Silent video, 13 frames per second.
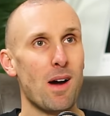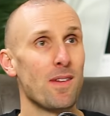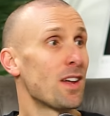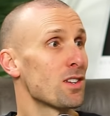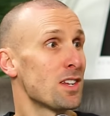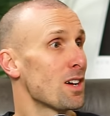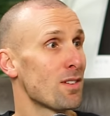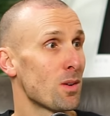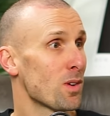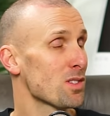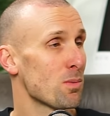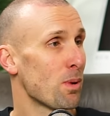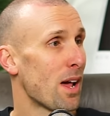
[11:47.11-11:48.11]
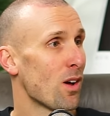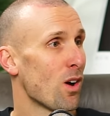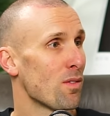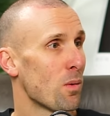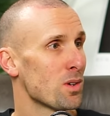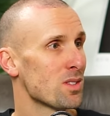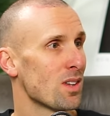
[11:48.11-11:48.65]
And then I didn't have anyone else to play off. I
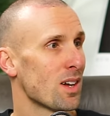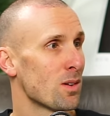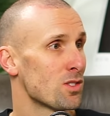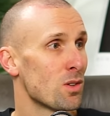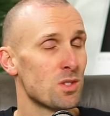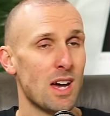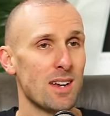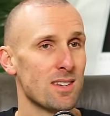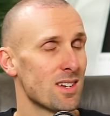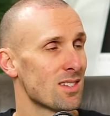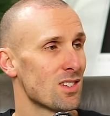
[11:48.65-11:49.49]
wasn't like, it's no tactics.